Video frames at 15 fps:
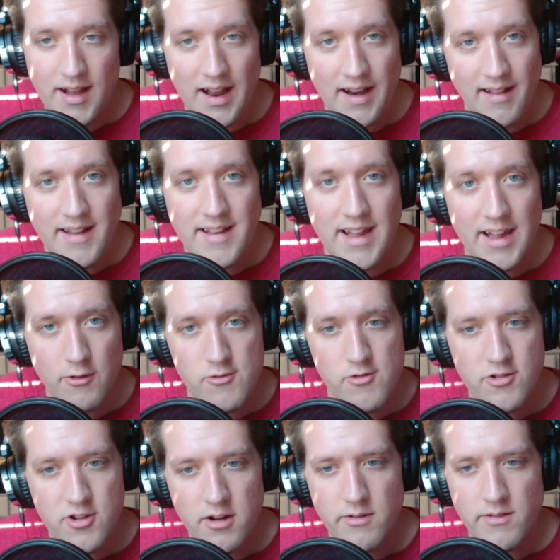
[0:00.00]
Kind of like Daniel
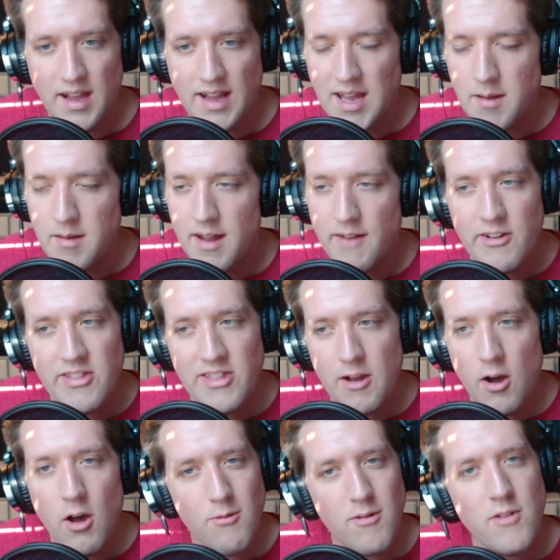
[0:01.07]
Jones.
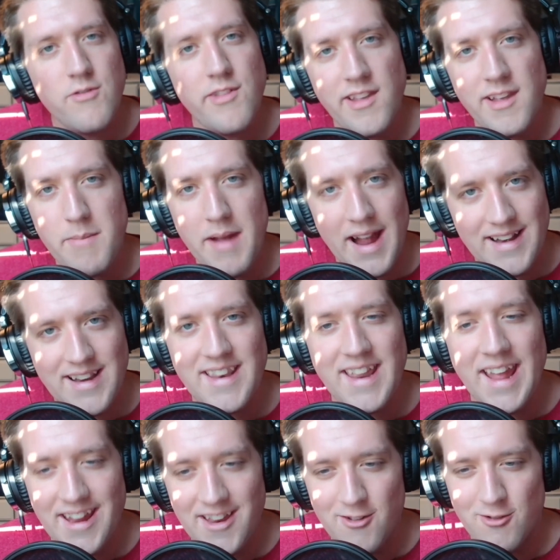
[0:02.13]
All roads lead back to
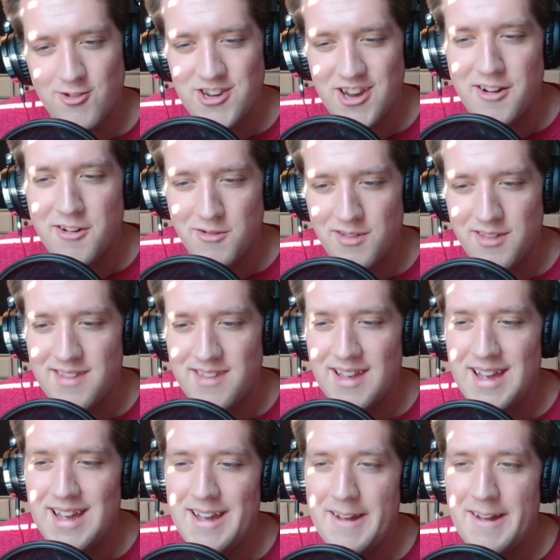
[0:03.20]
Daniel Jones.